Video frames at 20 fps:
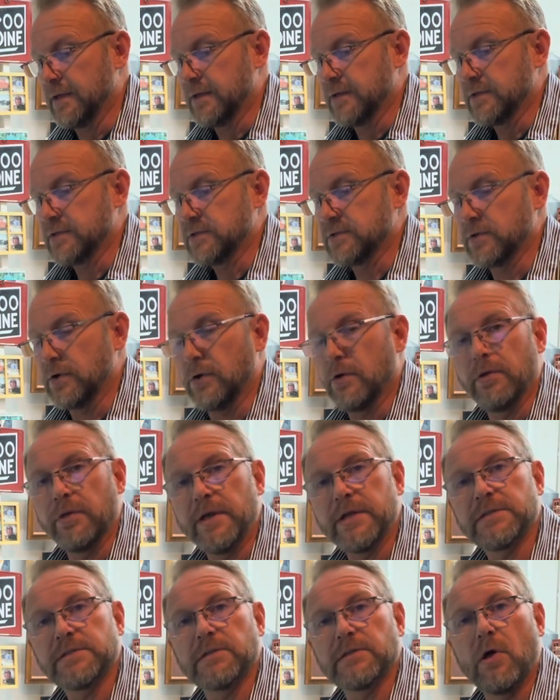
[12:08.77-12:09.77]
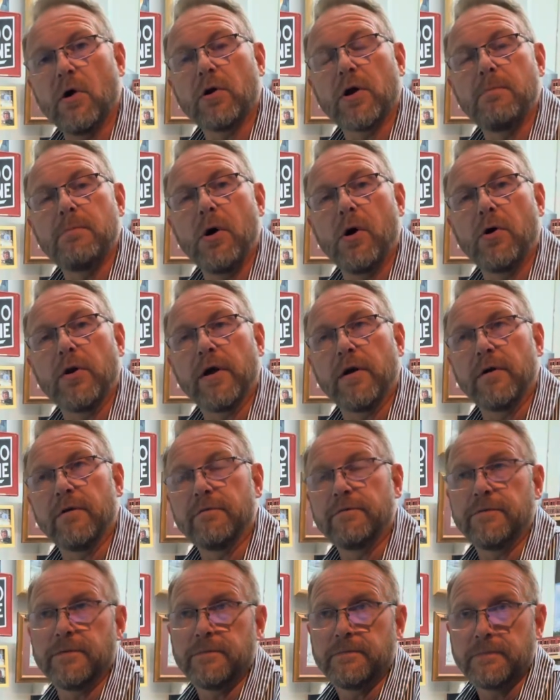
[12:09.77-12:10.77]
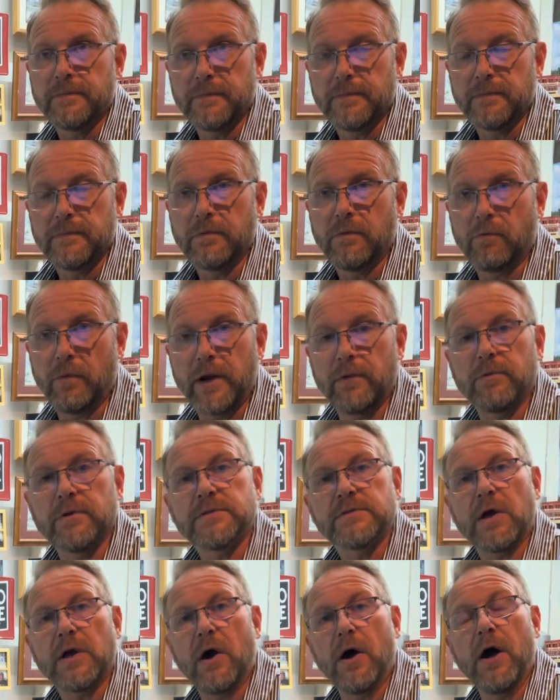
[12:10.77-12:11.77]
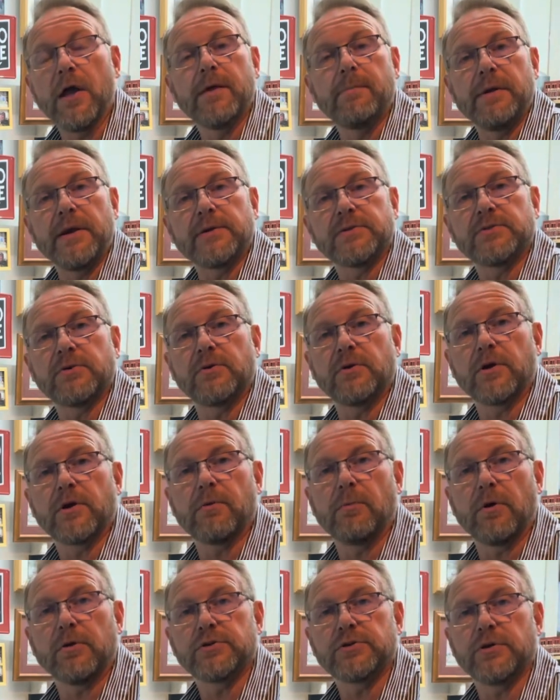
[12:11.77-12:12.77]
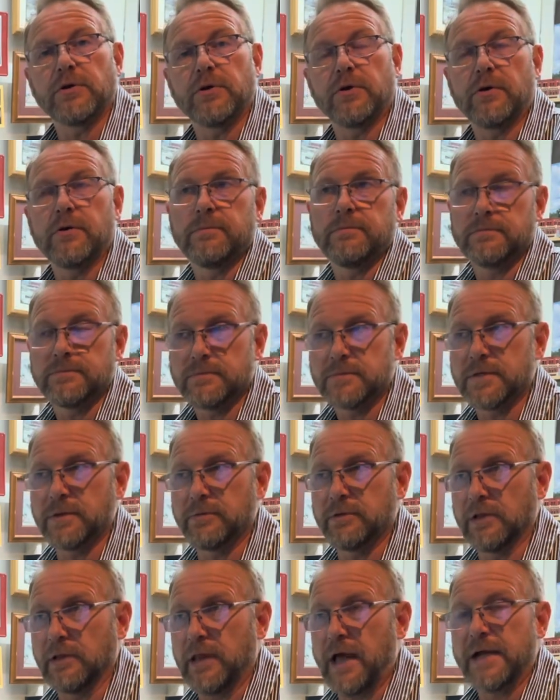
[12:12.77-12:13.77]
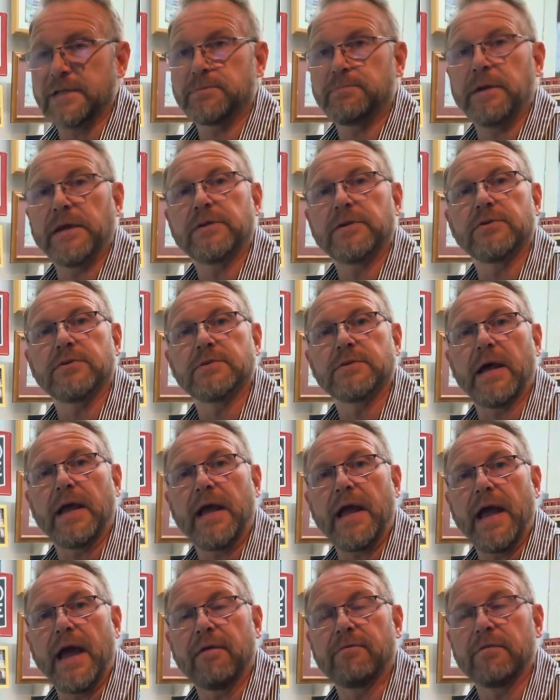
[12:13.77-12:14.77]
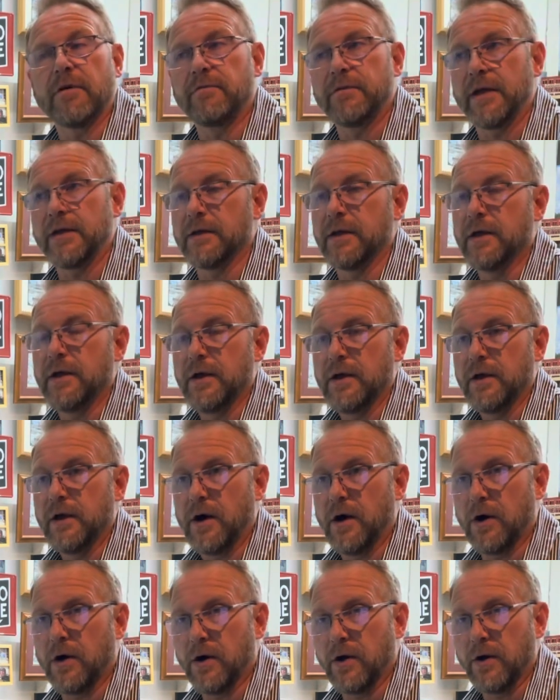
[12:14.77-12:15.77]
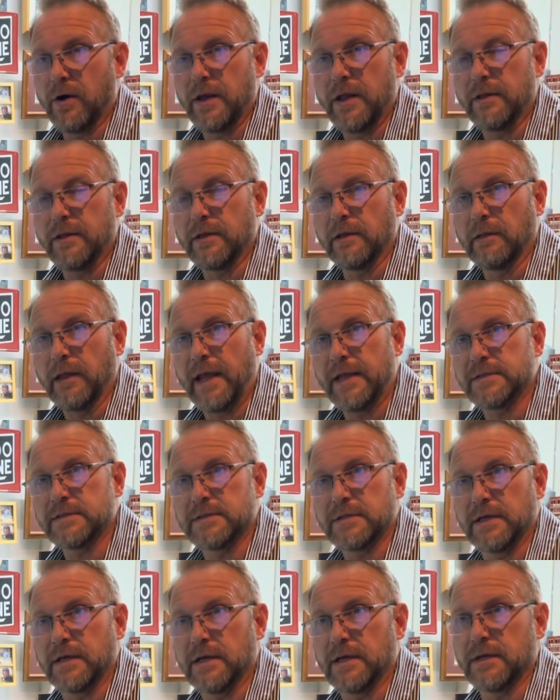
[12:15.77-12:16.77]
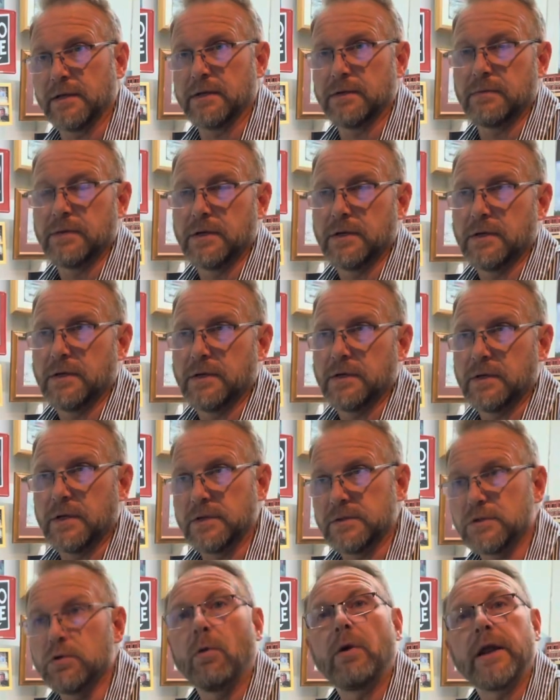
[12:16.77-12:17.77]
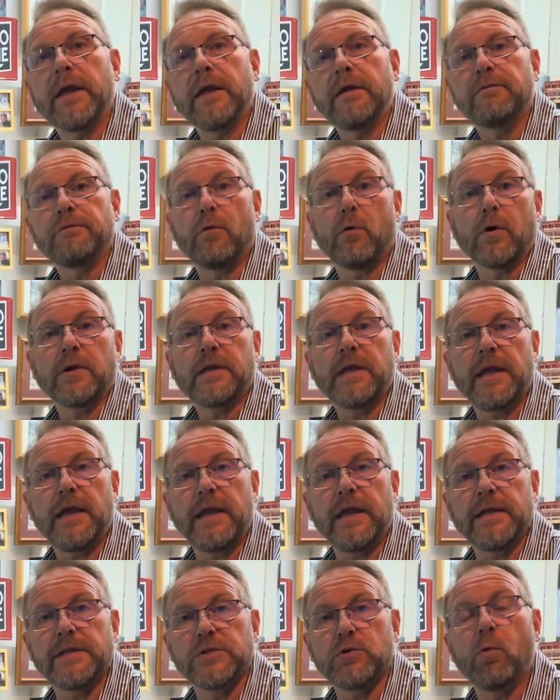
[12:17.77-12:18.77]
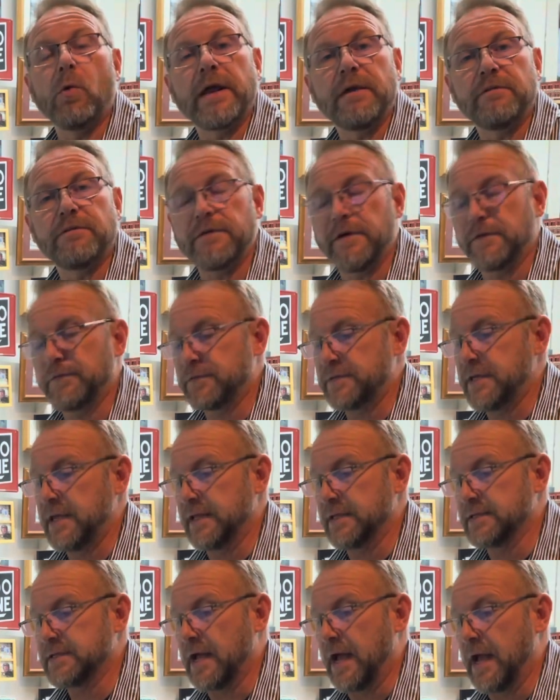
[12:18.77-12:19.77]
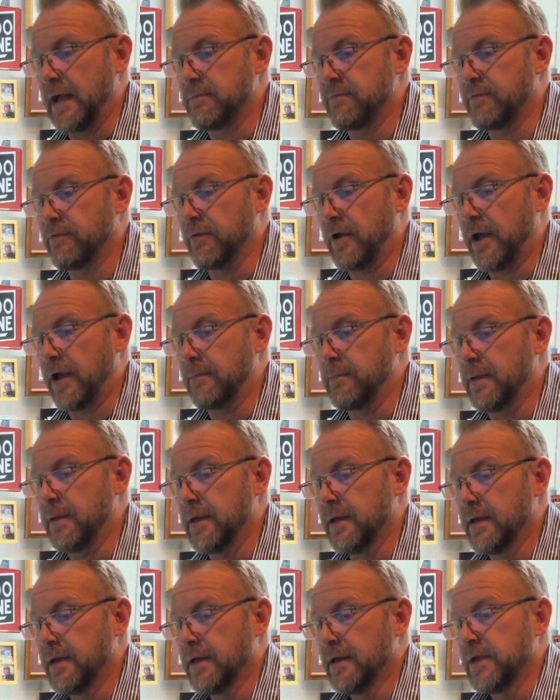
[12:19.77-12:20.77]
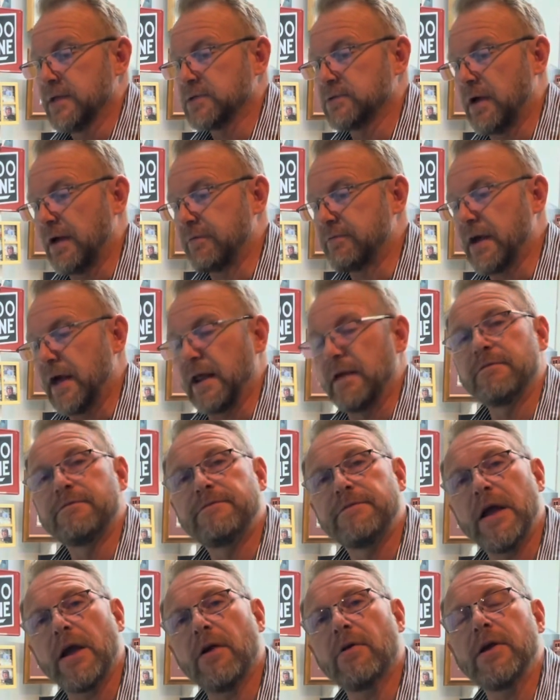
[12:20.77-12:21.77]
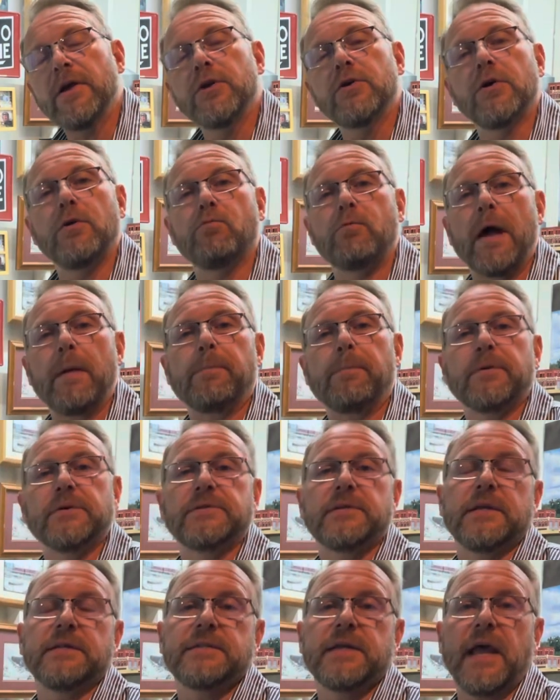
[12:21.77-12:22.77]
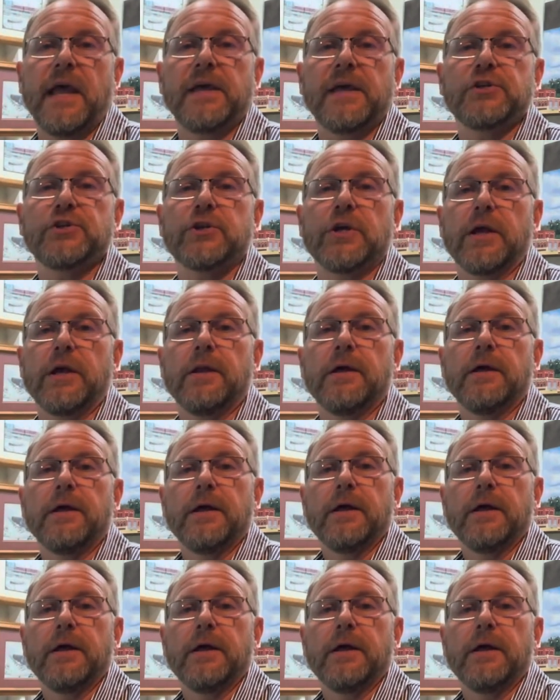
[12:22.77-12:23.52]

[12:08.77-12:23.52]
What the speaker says: So this locomotive, when it was on the Minnesota Commercial, some of the last pictures I have of it are in the late 2014, 2015 timeframe. So I've got a very good representation